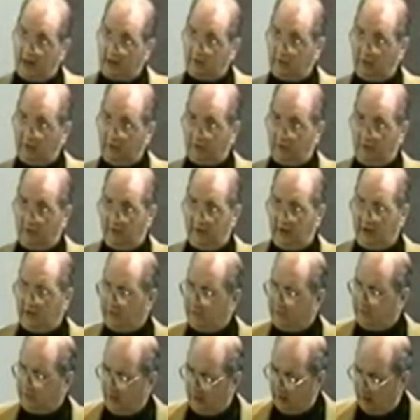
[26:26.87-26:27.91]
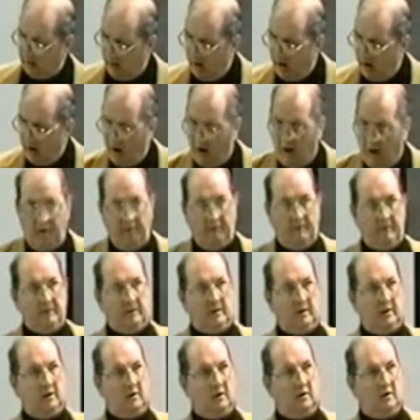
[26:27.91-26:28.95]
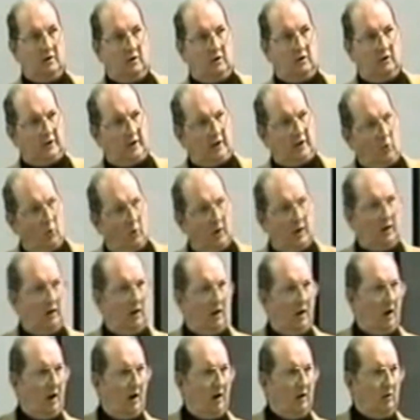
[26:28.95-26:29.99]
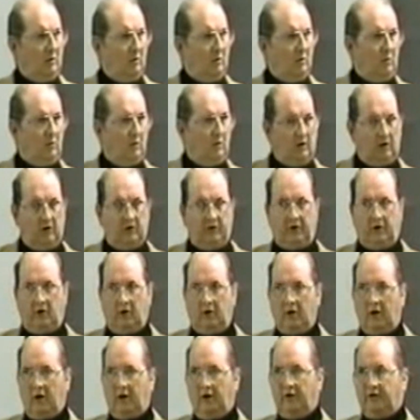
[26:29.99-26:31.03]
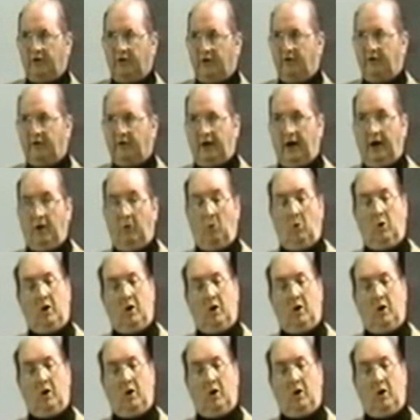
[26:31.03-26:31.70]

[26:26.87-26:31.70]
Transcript: taxes because that's the law. You think, what law? Where is there a law that says that?